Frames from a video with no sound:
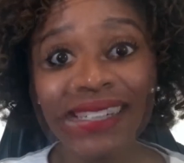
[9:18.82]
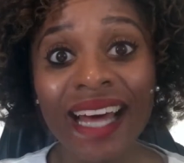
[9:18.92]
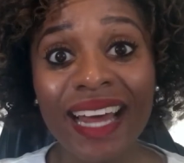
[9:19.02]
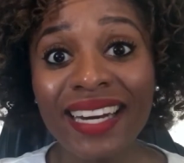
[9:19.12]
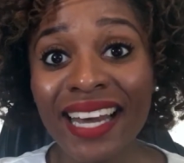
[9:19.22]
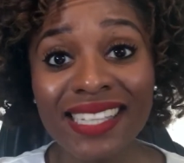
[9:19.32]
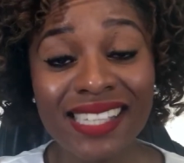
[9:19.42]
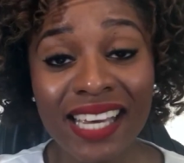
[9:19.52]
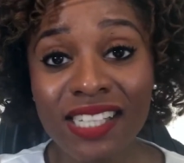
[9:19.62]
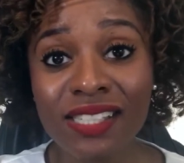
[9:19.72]
not nice
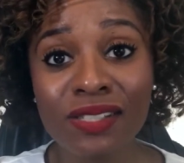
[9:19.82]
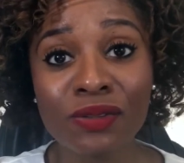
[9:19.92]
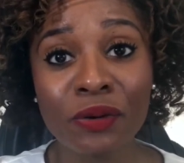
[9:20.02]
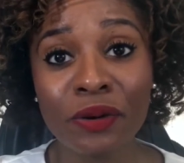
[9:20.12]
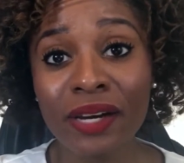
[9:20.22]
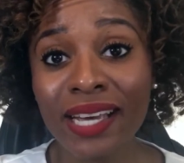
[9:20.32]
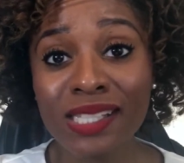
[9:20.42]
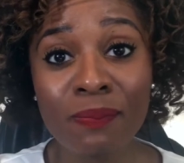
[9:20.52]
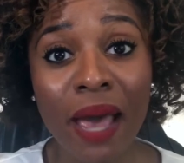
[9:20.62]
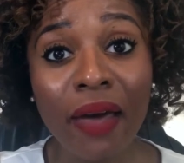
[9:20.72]
kitchens or
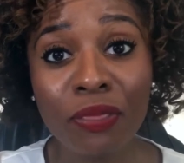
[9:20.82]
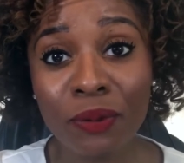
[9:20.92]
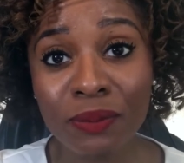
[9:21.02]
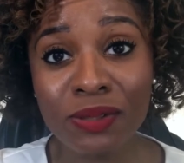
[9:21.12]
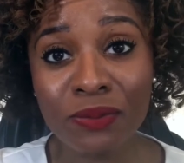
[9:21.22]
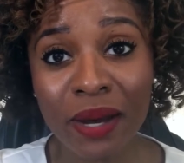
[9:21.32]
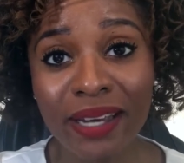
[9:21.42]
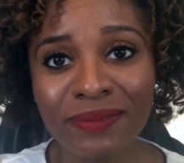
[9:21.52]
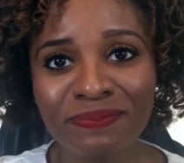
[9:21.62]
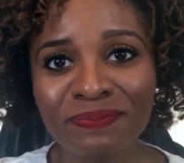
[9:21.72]
nice bathrooms,
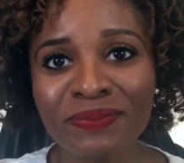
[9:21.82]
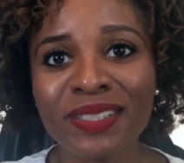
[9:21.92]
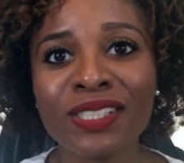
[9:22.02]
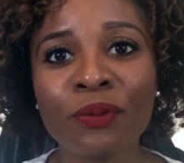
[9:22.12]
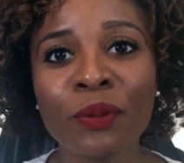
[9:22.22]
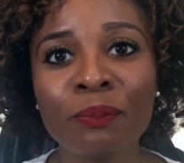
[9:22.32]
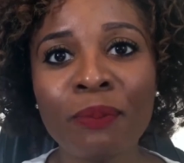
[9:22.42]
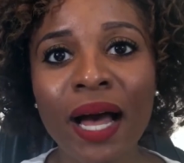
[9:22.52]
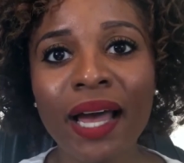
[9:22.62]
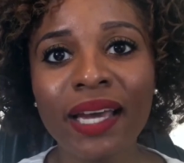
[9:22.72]
right? So we're
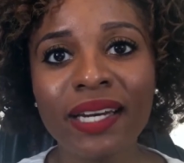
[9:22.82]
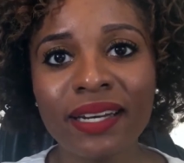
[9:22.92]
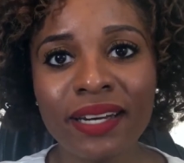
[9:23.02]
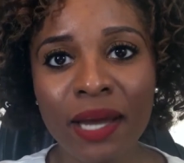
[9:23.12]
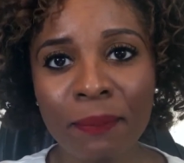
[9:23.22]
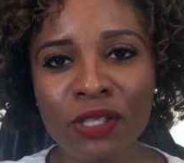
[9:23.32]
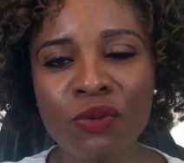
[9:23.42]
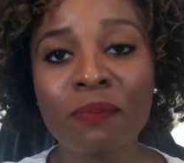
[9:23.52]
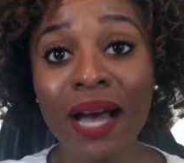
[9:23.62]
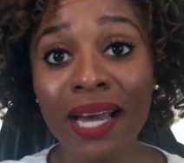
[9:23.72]
buying numbers,
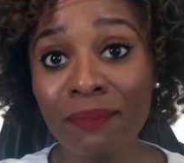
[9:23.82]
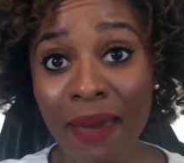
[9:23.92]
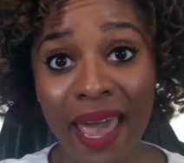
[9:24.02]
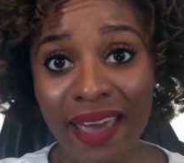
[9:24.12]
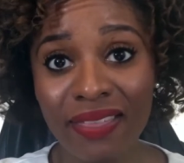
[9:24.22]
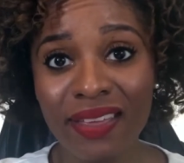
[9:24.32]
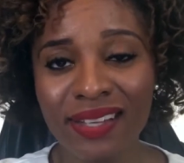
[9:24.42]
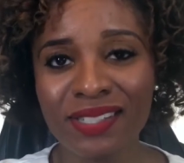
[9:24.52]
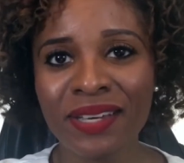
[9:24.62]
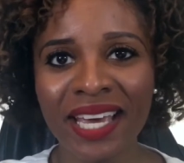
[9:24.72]
we're buying math.
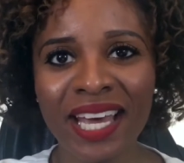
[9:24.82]
So get